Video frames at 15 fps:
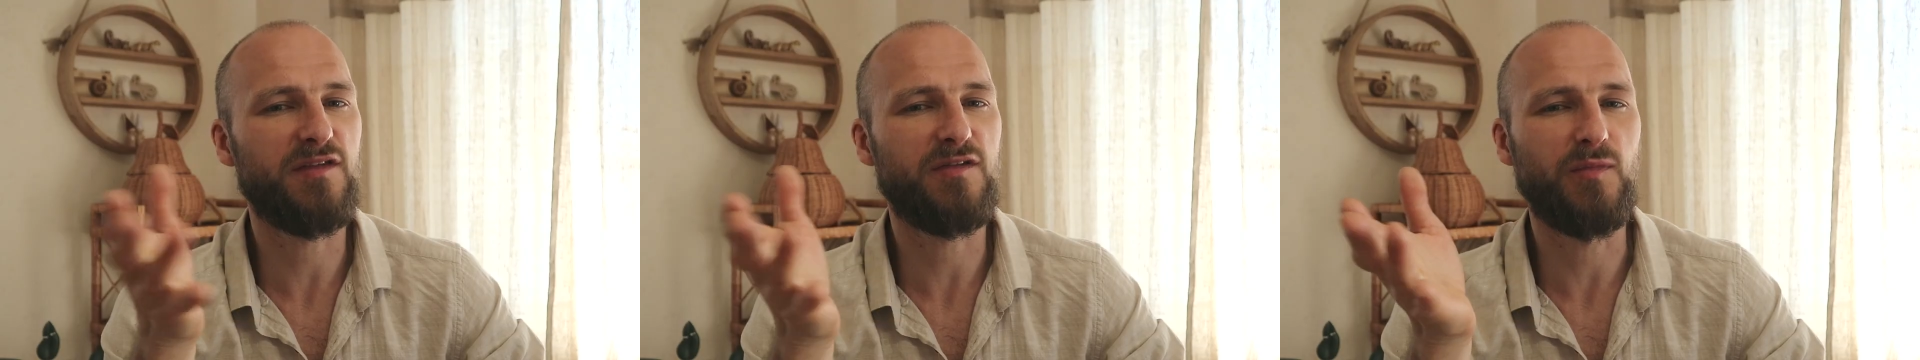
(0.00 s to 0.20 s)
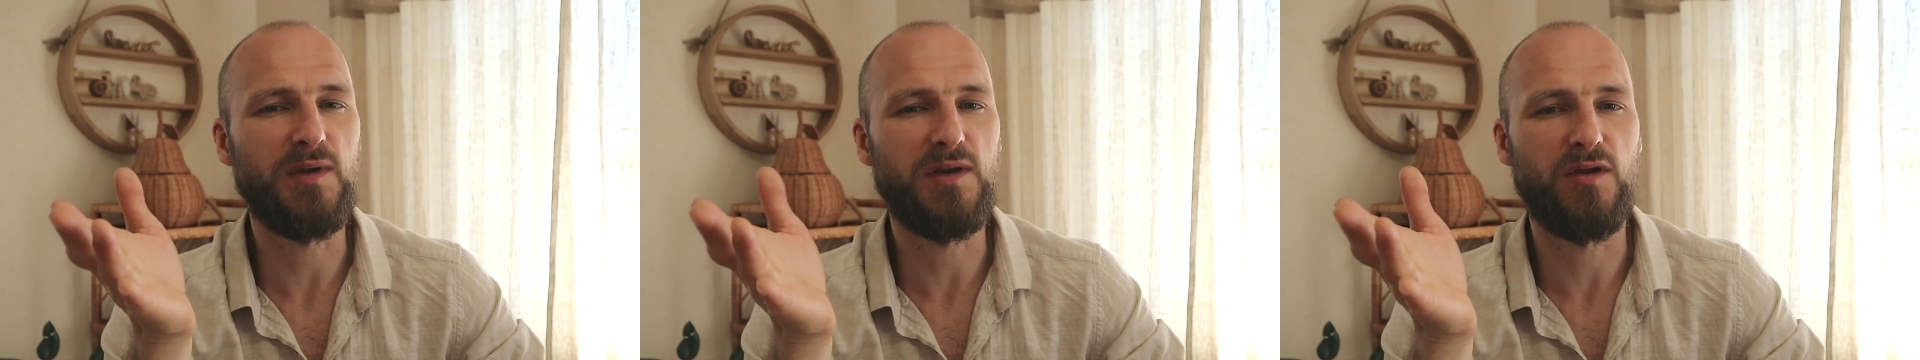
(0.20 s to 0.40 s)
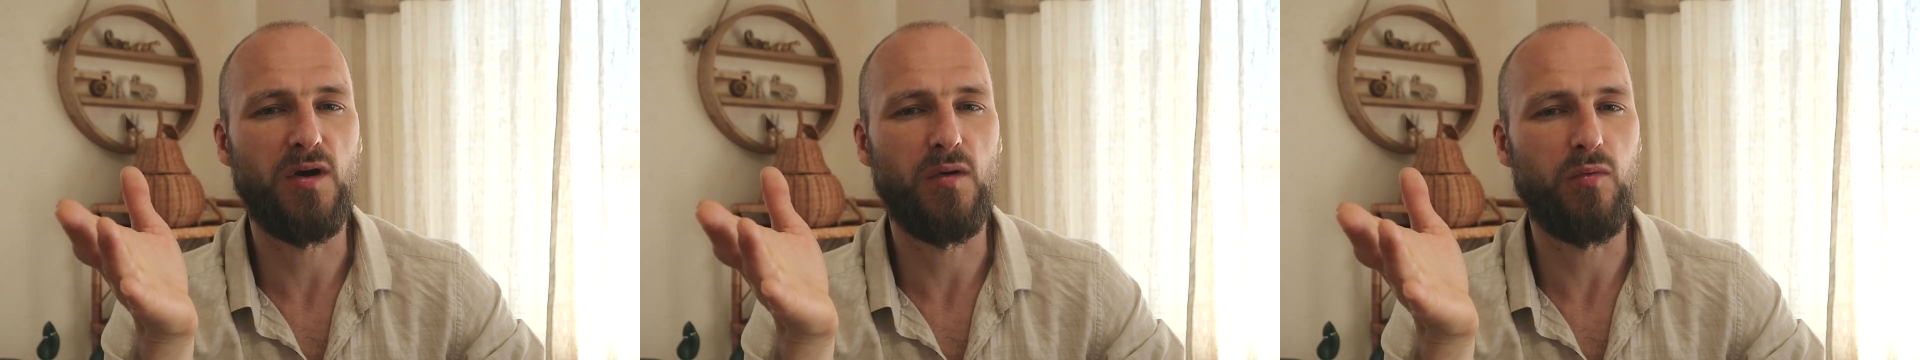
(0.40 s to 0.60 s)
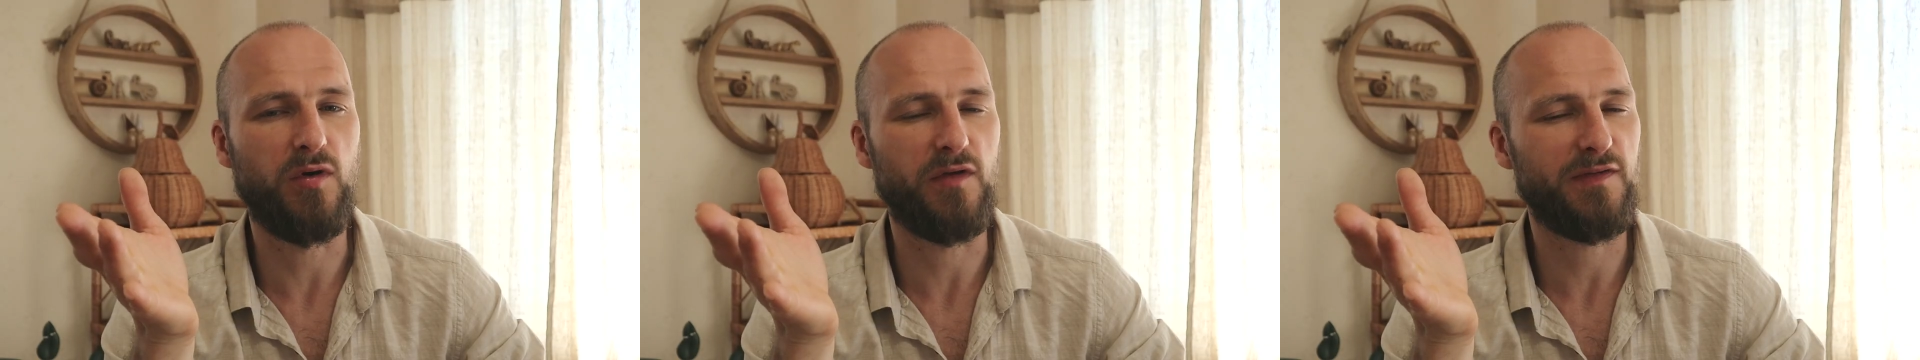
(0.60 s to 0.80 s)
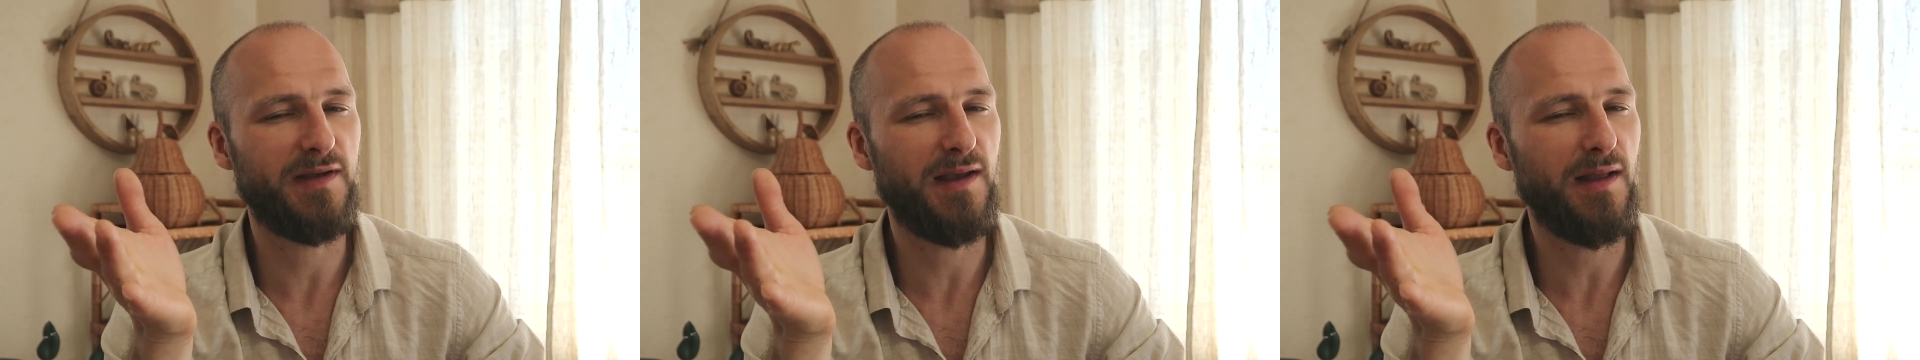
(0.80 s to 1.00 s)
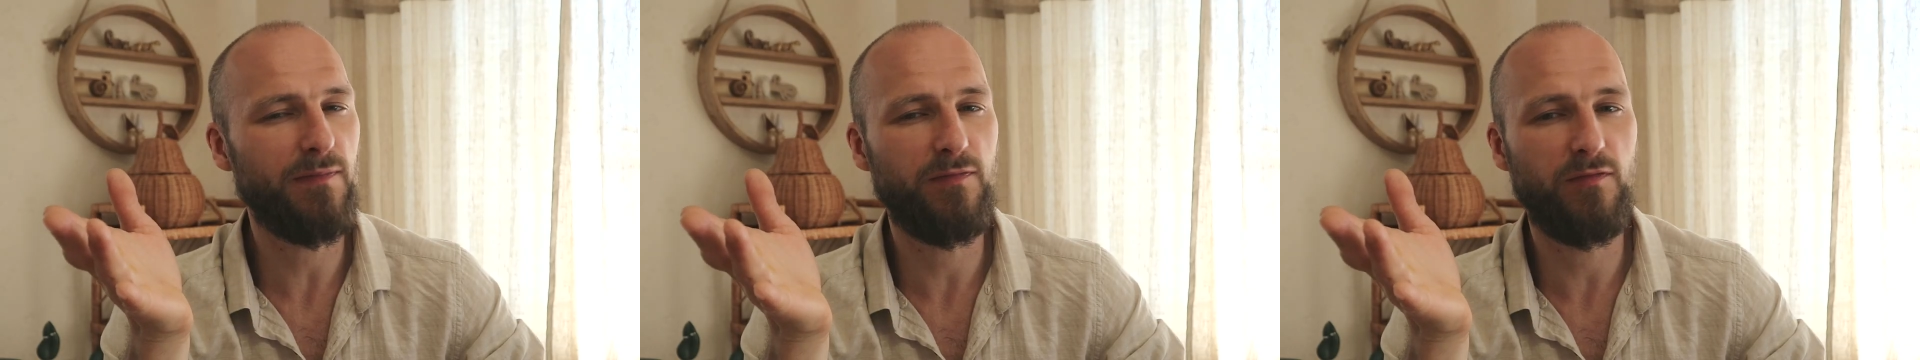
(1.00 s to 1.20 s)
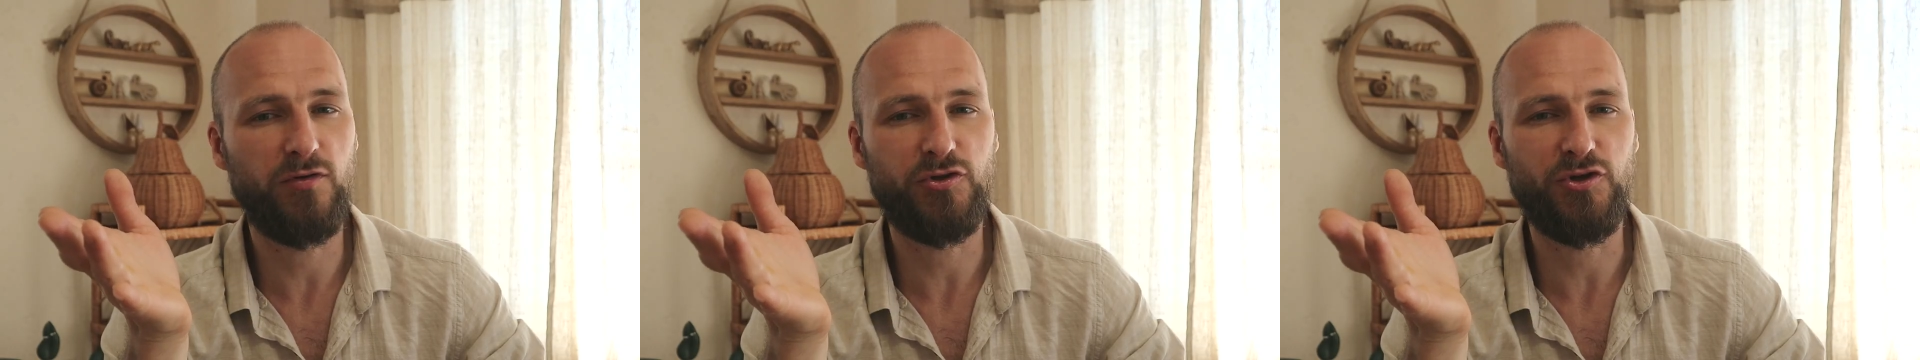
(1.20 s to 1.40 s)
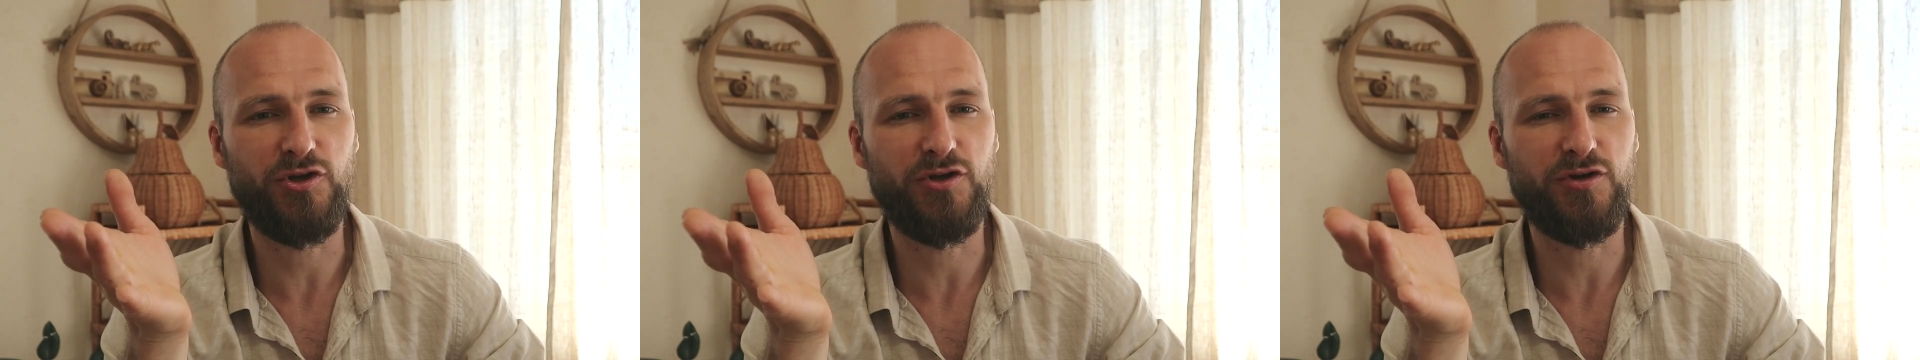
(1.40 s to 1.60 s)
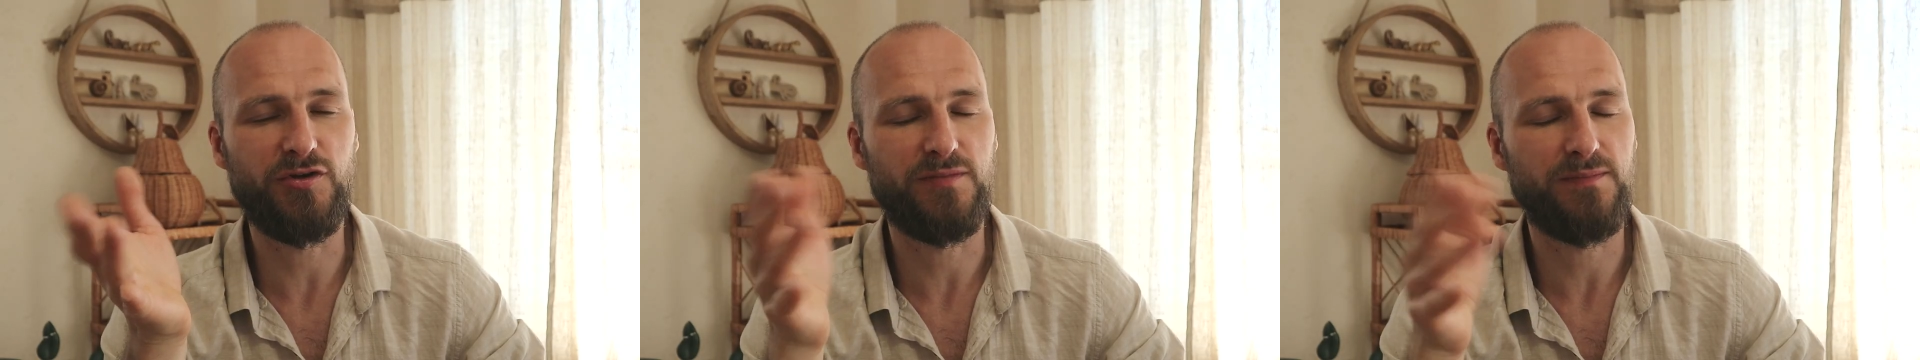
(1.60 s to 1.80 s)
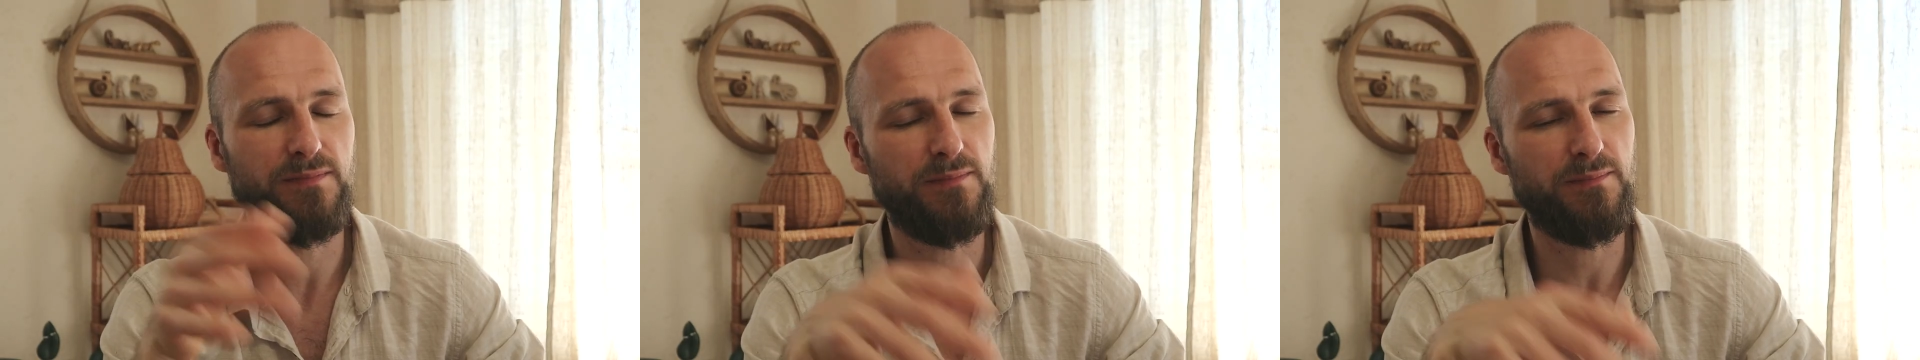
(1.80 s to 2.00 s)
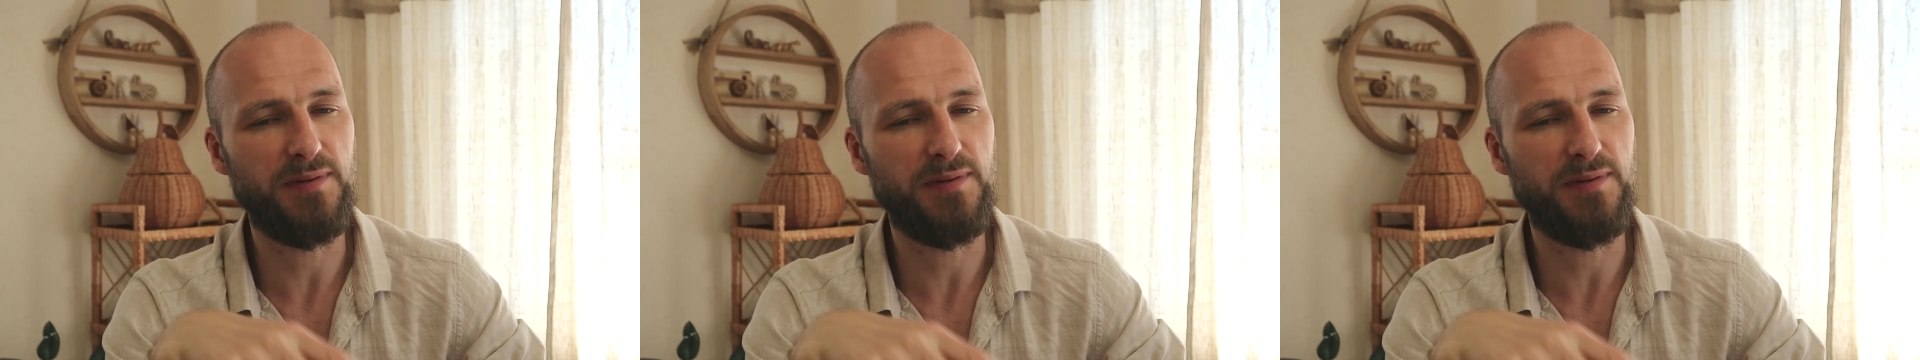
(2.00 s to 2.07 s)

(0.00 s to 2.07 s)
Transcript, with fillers: this video was helpful to you,